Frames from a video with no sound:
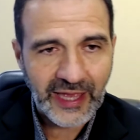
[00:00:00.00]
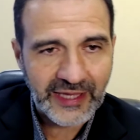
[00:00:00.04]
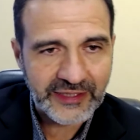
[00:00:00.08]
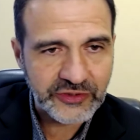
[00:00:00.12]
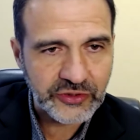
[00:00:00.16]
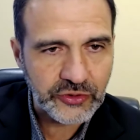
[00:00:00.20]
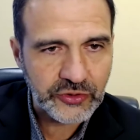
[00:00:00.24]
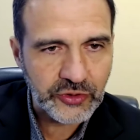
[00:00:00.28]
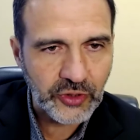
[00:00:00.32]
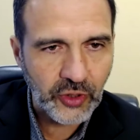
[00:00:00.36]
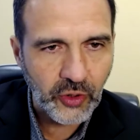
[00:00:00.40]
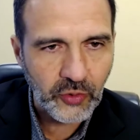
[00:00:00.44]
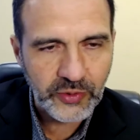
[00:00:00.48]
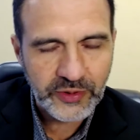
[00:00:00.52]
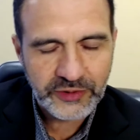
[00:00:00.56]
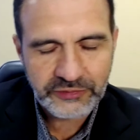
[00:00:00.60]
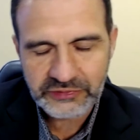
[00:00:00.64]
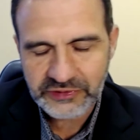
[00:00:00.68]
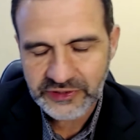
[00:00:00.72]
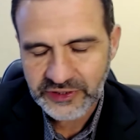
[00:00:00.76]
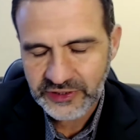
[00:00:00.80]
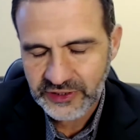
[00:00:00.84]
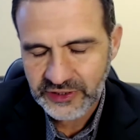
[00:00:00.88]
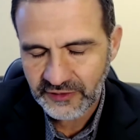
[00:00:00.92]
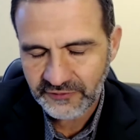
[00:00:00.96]
As you know, we
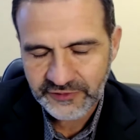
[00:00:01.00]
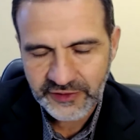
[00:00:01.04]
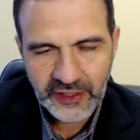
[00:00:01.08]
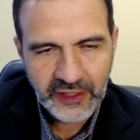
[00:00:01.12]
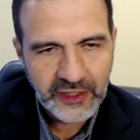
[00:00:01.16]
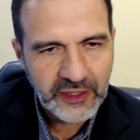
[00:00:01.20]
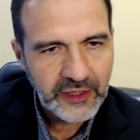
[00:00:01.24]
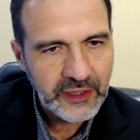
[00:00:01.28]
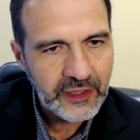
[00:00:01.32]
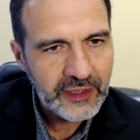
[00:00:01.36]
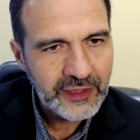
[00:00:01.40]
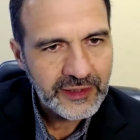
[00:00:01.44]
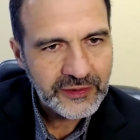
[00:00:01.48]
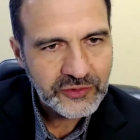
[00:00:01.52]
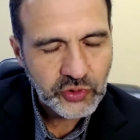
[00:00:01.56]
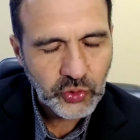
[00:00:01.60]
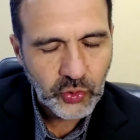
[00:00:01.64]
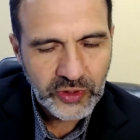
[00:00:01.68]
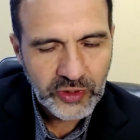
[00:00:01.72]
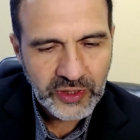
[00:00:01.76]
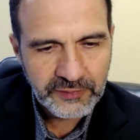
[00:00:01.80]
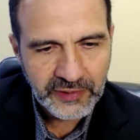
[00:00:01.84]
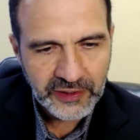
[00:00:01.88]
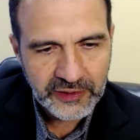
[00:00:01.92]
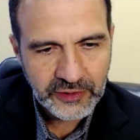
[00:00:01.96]
received a
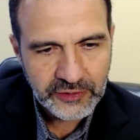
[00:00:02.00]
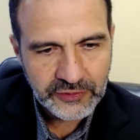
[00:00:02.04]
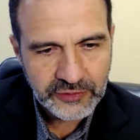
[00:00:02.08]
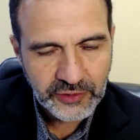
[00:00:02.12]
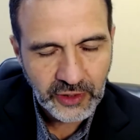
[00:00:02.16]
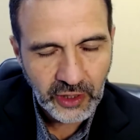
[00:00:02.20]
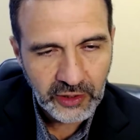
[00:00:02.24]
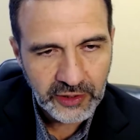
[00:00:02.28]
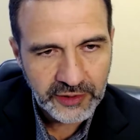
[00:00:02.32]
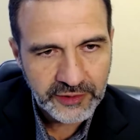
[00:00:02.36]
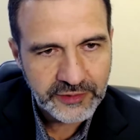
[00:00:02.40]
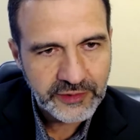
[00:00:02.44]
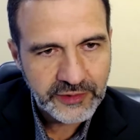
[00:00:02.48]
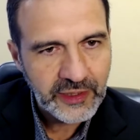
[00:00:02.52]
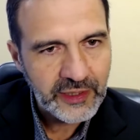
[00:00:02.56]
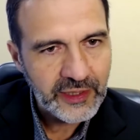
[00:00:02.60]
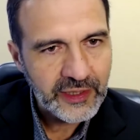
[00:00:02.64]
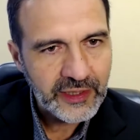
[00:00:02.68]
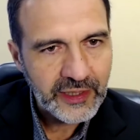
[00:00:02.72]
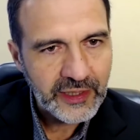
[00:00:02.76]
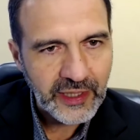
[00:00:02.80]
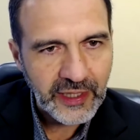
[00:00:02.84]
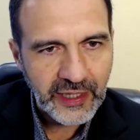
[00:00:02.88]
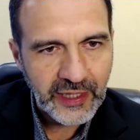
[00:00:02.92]
$20 million